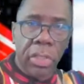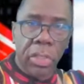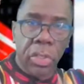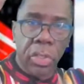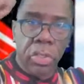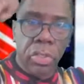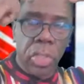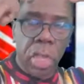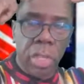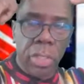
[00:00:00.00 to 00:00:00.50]

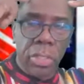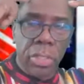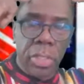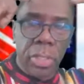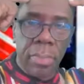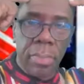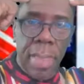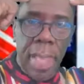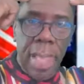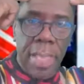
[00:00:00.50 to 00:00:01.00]
So you're talking
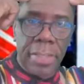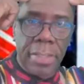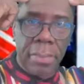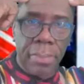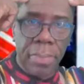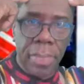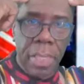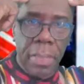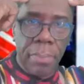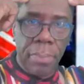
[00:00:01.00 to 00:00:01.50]
to the minds
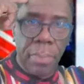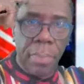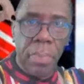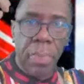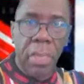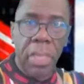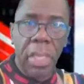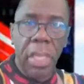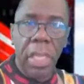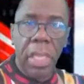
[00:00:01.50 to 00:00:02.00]
of
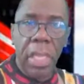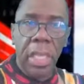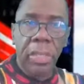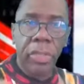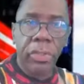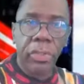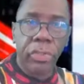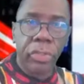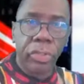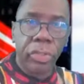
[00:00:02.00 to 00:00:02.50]
people,
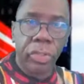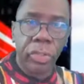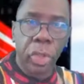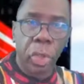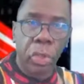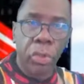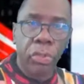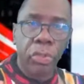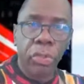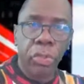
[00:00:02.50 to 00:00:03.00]
and you're
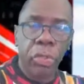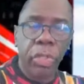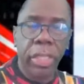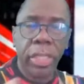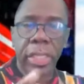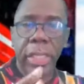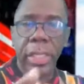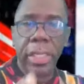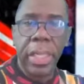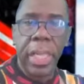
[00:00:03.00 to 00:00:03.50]

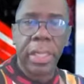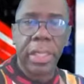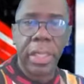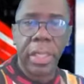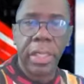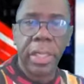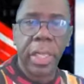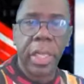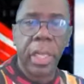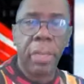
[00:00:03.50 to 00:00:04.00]
socially
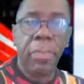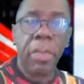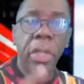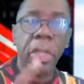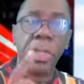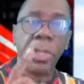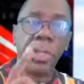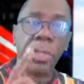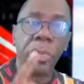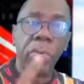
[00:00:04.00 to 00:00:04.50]
connecting them
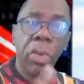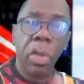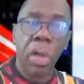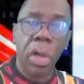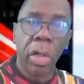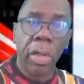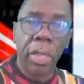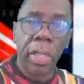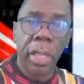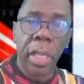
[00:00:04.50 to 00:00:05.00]
through
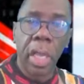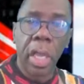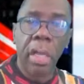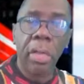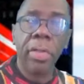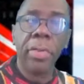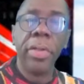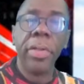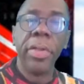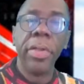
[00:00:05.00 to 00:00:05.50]

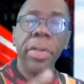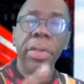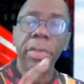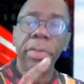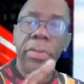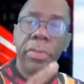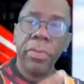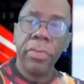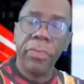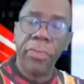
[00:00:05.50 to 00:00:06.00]
audio,
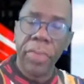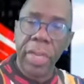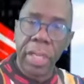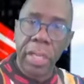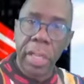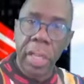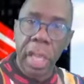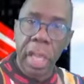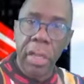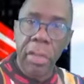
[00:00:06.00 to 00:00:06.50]
through
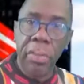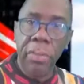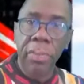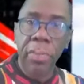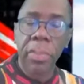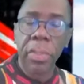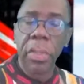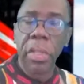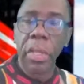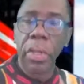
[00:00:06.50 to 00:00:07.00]

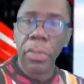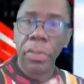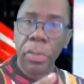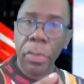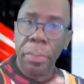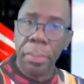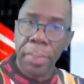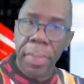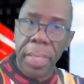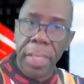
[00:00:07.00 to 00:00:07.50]
video,
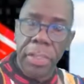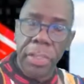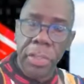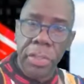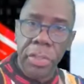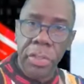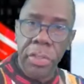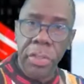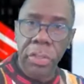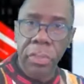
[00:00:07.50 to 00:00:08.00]
through
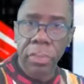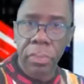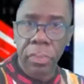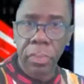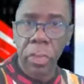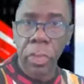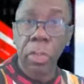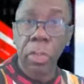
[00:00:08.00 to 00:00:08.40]
pictures,